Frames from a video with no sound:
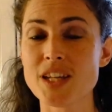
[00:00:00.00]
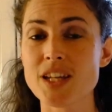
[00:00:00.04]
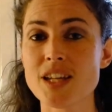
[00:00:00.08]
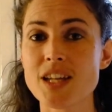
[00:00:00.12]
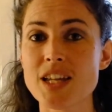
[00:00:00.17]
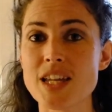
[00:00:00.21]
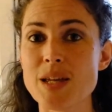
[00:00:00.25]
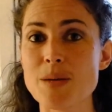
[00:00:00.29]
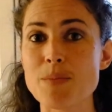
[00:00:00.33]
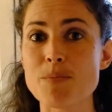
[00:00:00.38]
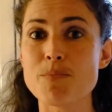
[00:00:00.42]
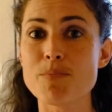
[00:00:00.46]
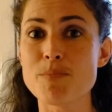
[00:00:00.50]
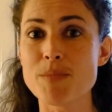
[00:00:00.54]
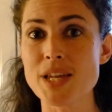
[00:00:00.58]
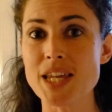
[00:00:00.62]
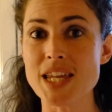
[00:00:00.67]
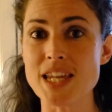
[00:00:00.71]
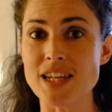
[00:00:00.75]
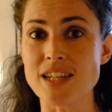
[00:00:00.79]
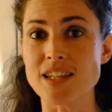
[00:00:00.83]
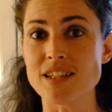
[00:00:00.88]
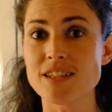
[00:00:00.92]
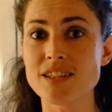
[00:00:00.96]
it
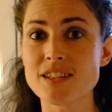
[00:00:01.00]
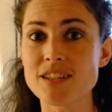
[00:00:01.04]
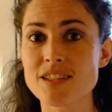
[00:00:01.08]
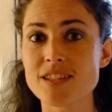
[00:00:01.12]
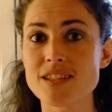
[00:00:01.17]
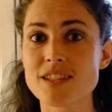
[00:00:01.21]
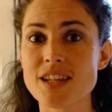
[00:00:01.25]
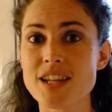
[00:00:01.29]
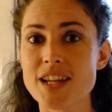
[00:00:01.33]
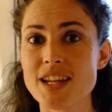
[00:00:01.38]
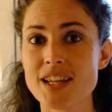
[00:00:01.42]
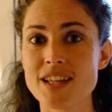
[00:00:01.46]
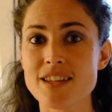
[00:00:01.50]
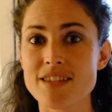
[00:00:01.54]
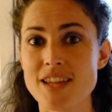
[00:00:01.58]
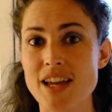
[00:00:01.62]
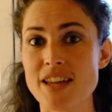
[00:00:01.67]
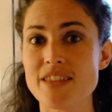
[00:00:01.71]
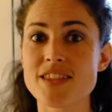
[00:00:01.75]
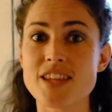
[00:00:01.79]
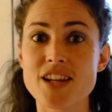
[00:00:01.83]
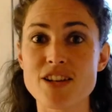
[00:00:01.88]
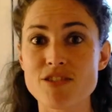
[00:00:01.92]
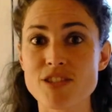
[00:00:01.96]
means
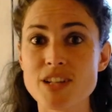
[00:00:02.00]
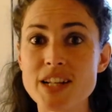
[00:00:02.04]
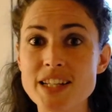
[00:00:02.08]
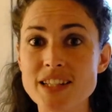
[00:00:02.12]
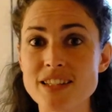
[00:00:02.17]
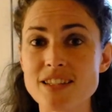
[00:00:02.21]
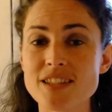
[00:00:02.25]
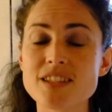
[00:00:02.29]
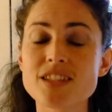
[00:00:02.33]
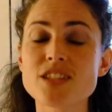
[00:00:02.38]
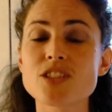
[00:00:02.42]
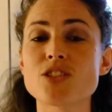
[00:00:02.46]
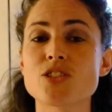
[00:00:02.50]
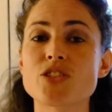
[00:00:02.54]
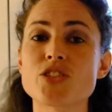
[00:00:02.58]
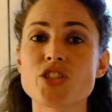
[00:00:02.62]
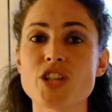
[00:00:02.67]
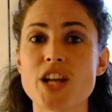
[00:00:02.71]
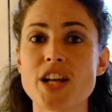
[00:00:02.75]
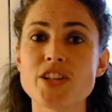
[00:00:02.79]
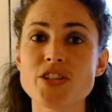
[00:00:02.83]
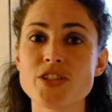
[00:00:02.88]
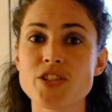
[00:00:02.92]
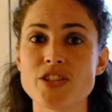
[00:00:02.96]
that there is
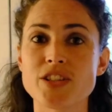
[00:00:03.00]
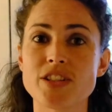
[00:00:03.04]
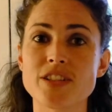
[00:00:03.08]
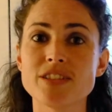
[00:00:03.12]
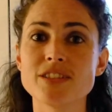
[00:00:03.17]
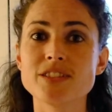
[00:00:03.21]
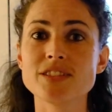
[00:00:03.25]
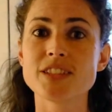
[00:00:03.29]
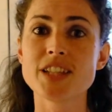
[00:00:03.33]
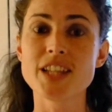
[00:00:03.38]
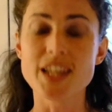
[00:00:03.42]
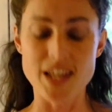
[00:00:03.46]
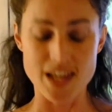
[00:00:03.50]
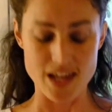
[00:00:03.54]
congestion,